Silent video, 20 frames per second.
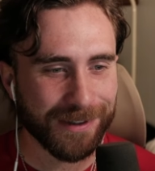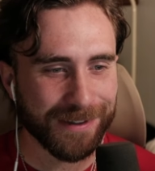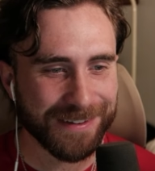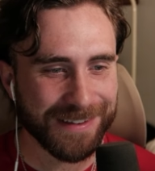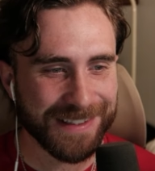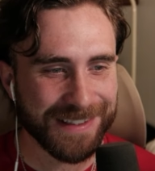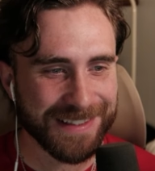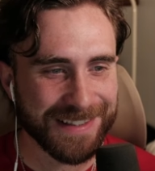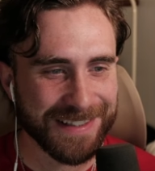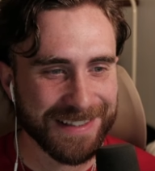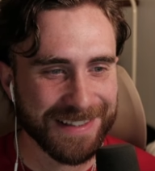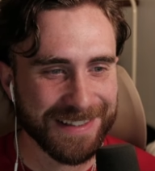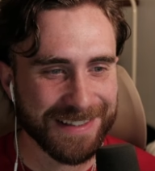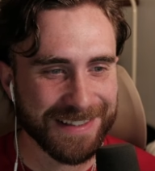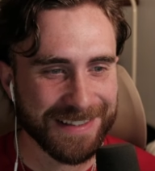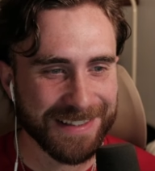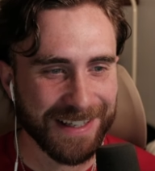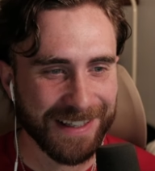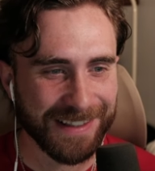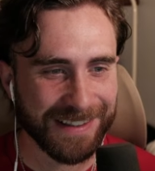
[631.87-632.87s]
This is
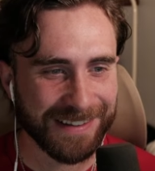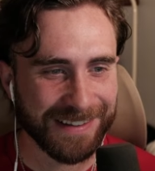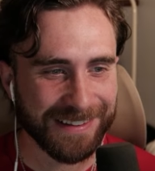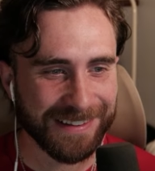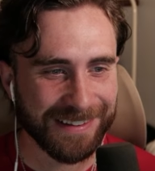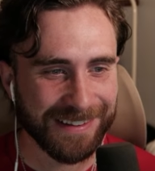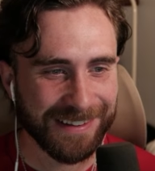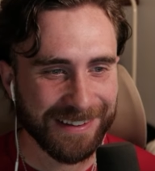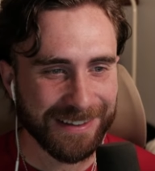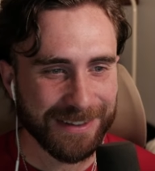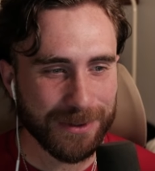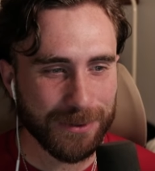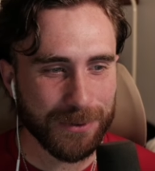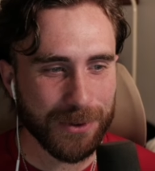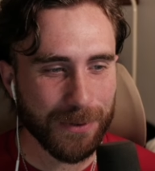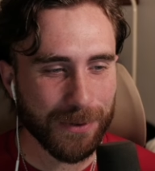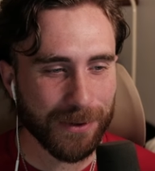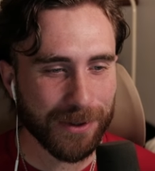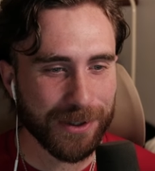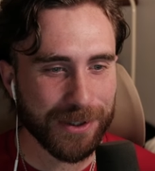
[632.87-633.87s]
insane. Dude,
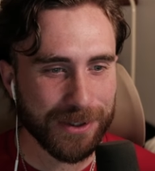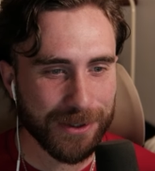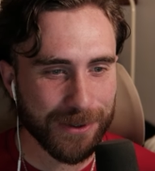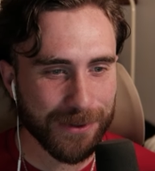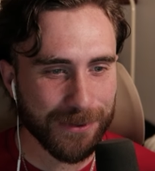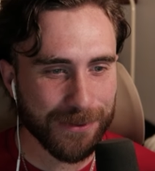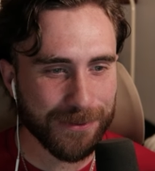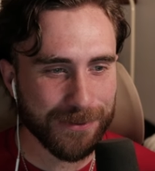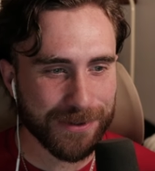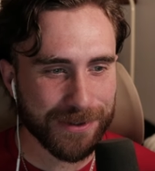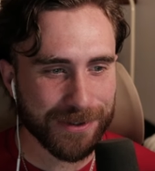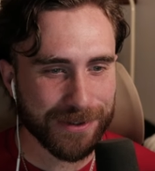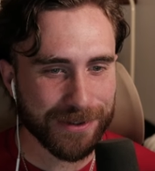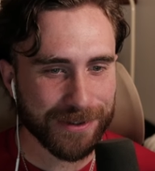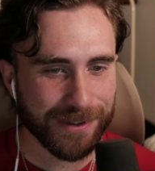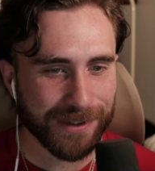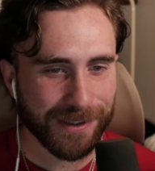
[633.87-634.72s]
you are huge.